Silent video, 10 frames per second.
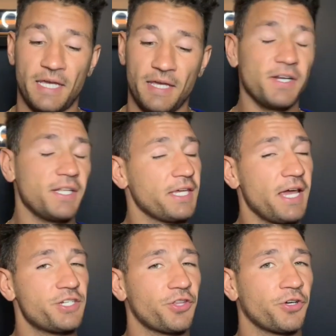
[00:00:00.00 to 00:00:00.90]
With the
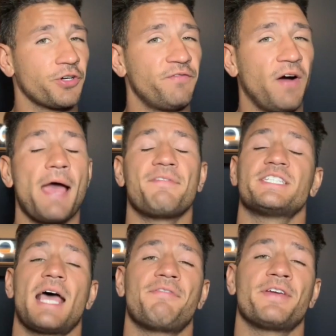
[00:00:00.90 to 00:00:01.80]
trade deadline coming
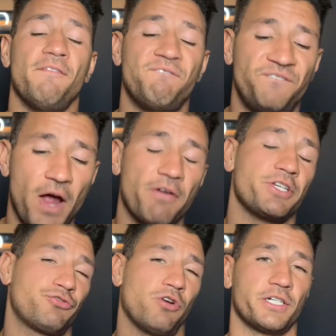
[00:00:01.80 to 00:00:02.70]
up, be sure to check out
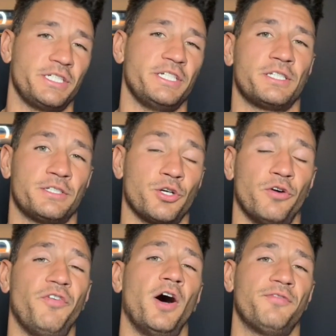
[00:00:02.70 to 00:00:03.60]
my latest video,
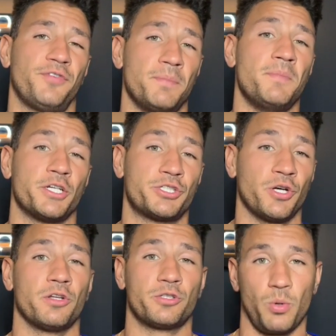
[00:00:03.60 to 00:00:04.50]
Top Trade Deadline
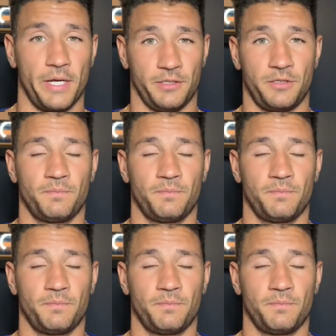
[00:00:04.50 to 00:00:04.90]
Targets for the New